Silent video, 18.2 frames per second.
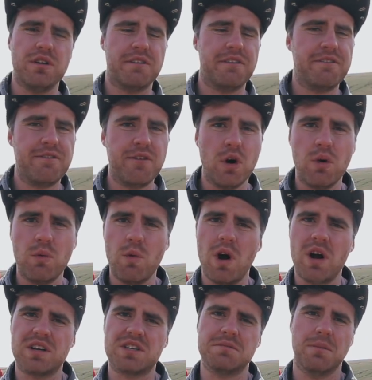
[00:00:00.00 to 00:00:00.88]
Your foot
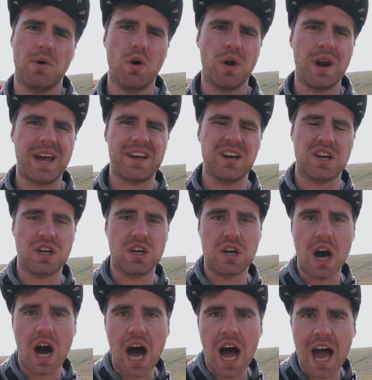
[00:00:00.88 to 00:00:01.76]
works more like a
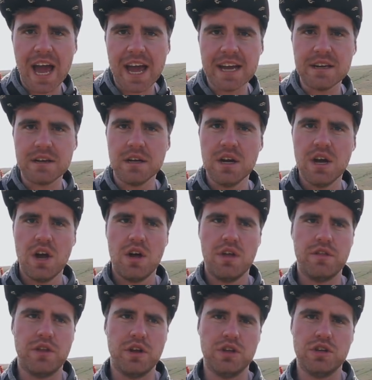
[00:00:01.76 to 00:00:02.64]
guide
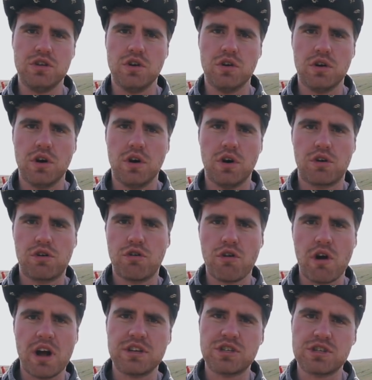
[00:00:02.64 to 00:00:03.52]
than your
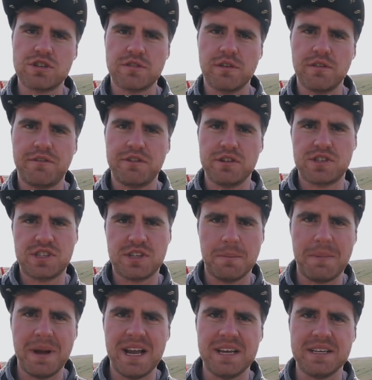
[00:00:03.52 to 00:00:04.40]
crutch for
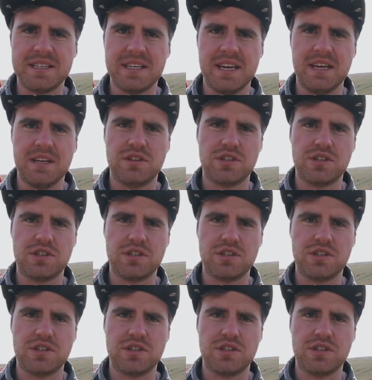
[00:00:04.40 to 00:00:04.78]
stability.